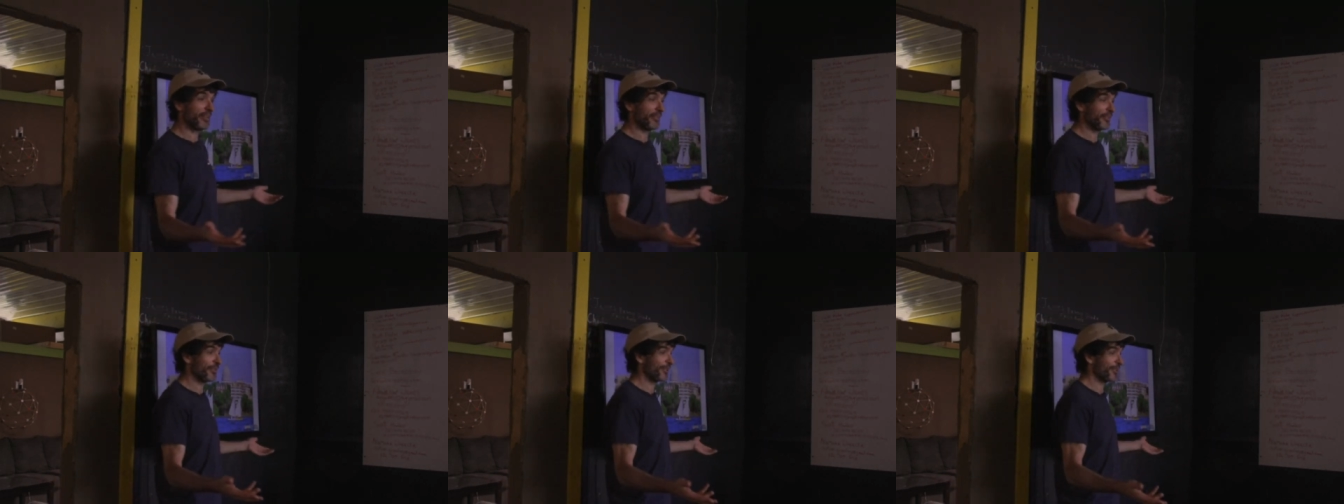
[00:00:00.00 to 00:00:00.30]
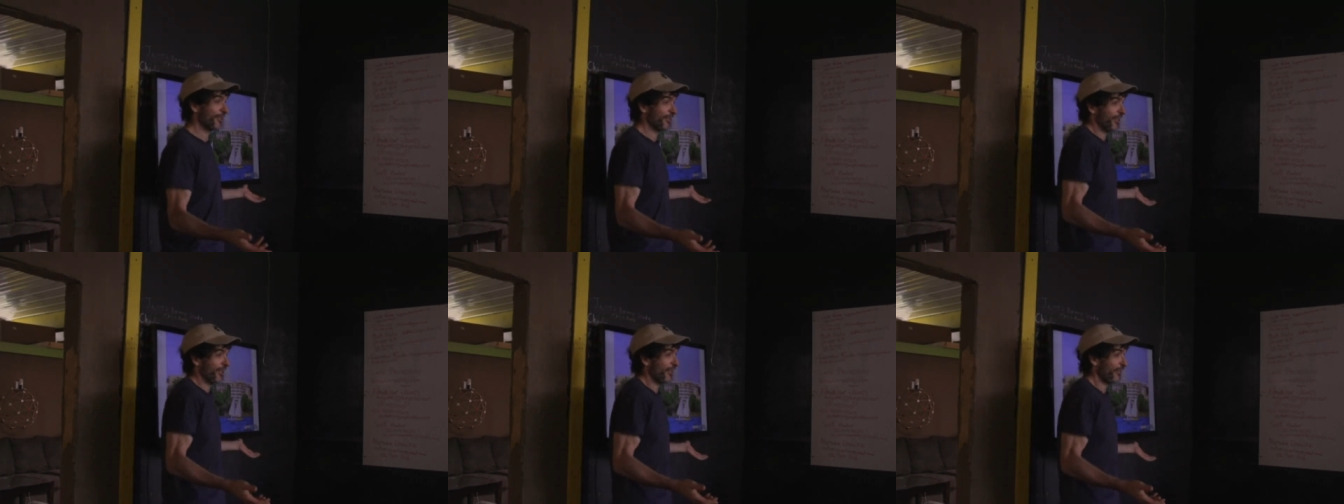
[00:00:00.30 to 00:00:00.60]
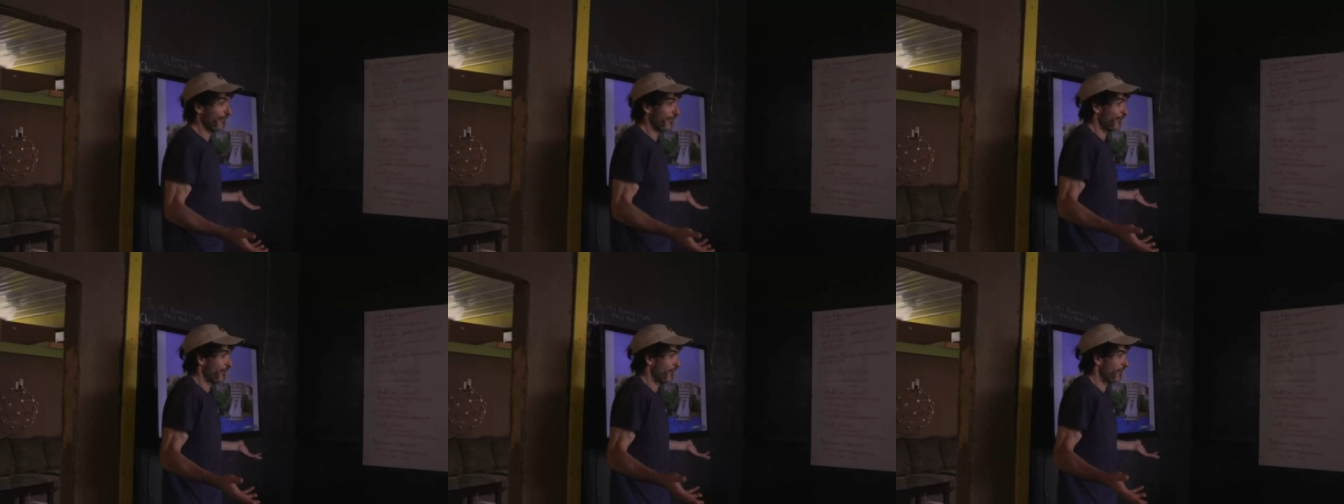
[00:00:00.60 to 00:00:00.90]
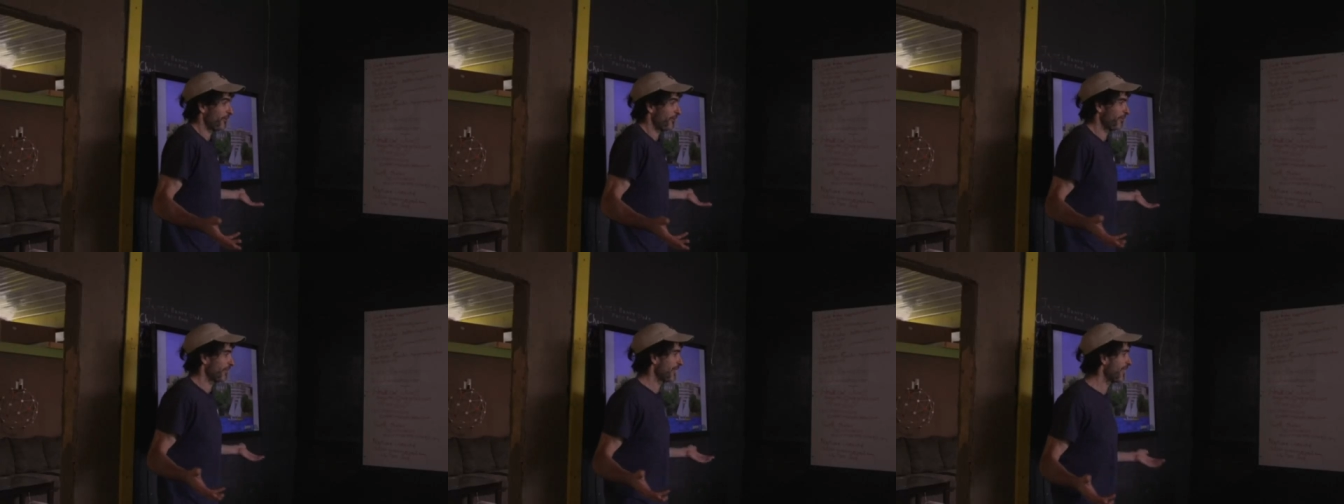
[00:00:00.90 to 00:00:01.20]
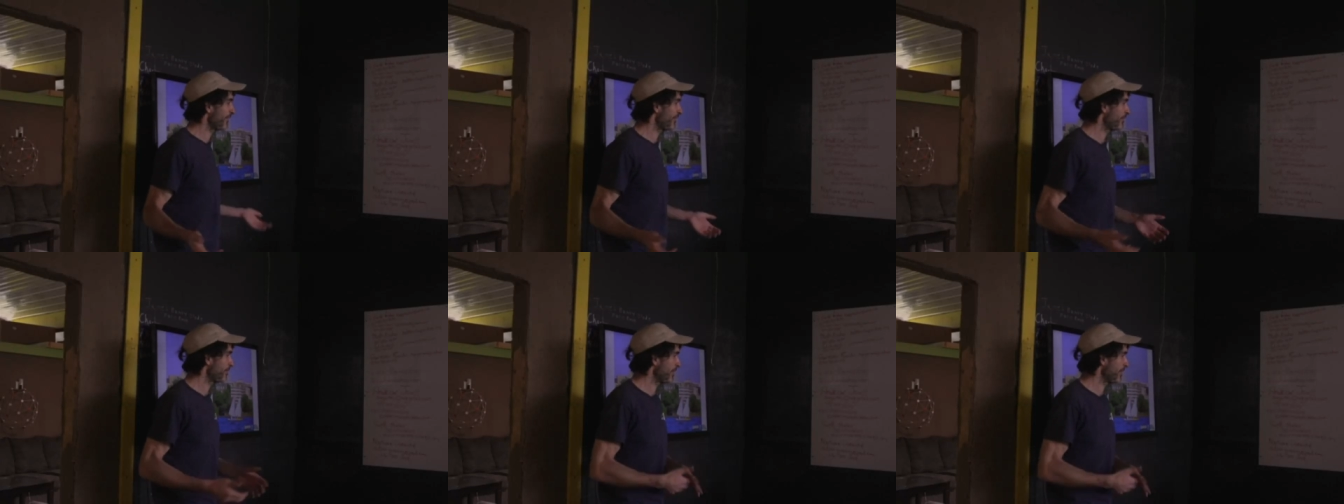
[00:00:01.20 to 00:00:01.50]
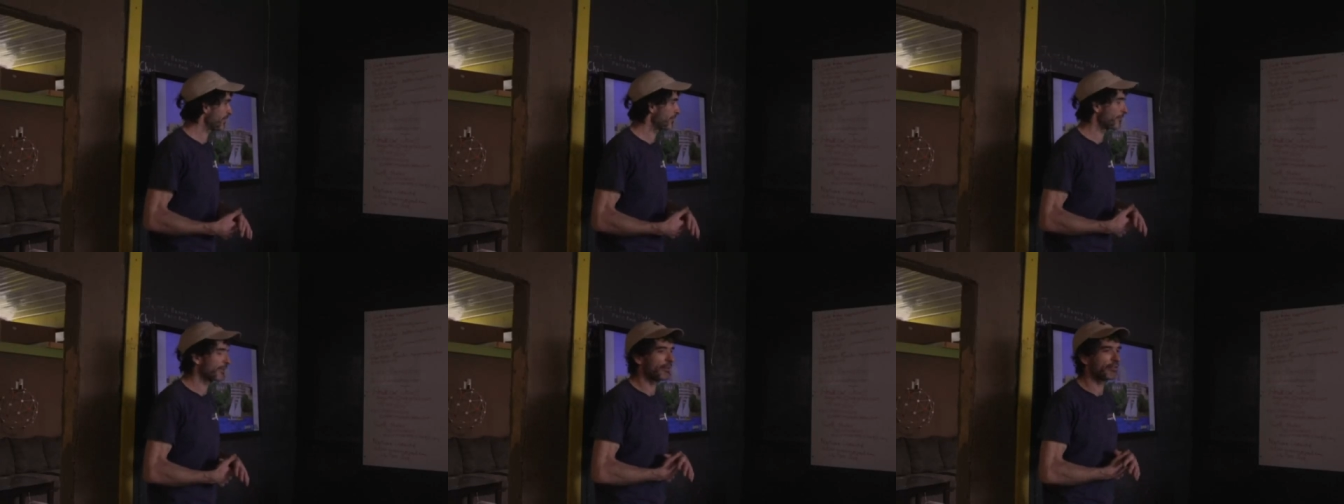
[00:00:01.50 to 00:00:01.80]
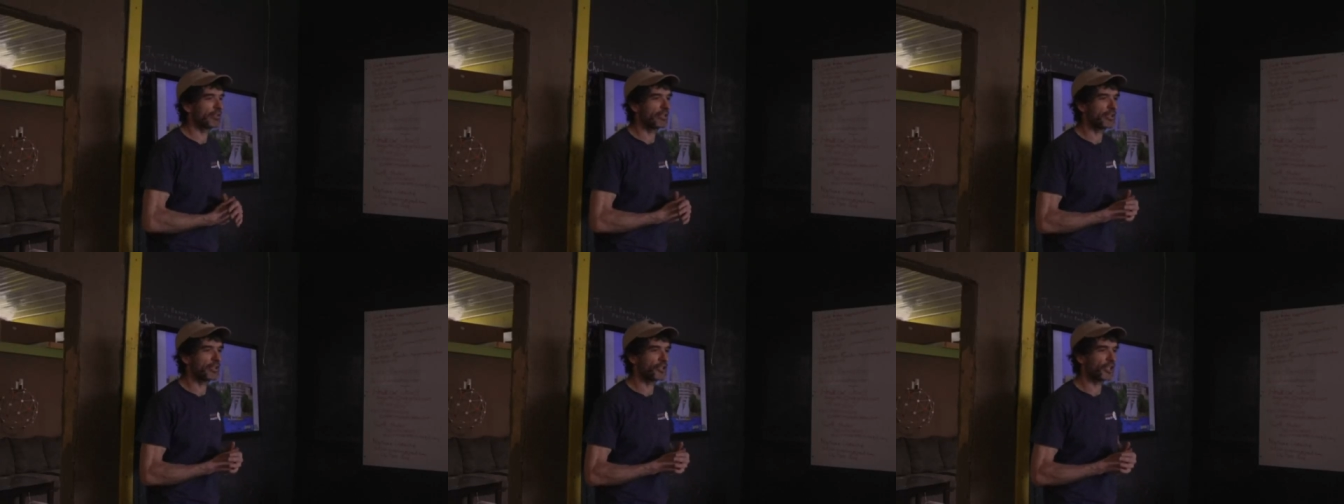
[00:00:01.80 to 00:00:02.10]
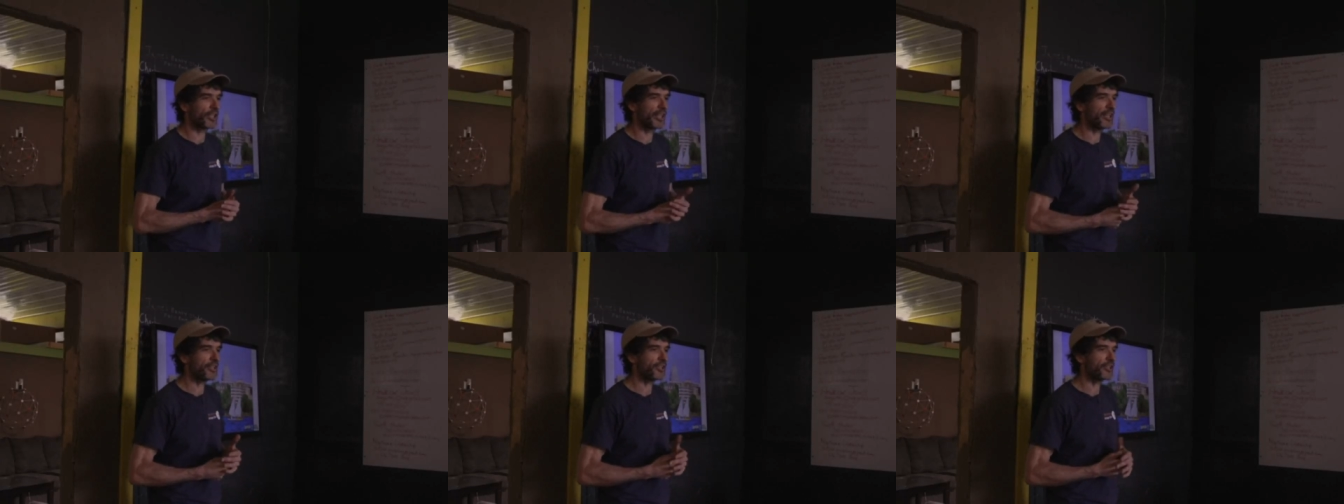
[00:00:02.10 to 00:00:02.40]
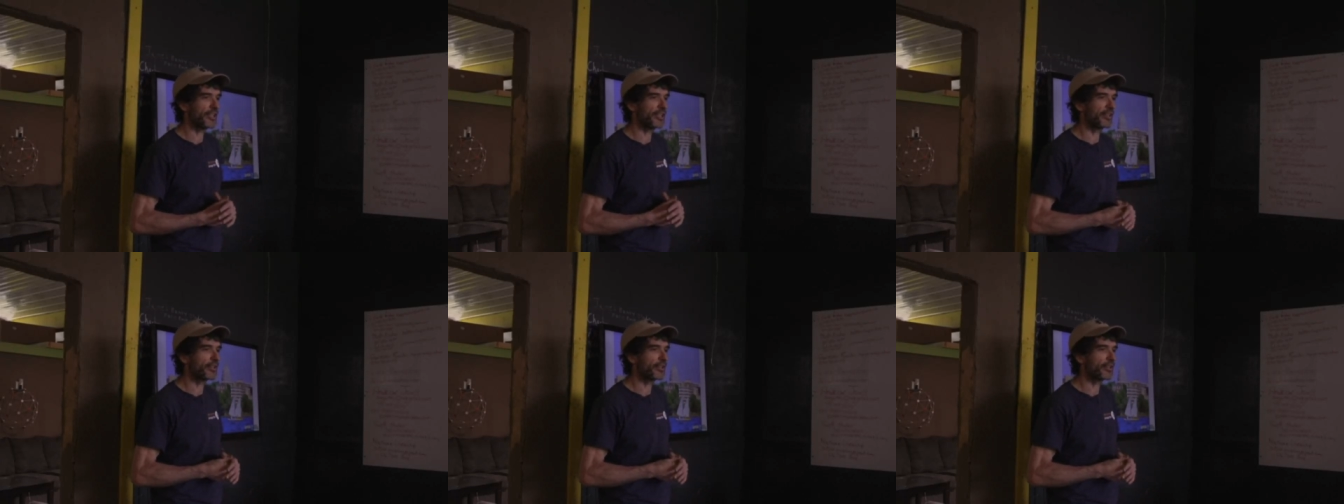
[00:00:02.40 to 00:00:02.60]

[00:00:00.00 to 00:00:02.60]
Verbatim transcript: other stuff to have a better rounded education.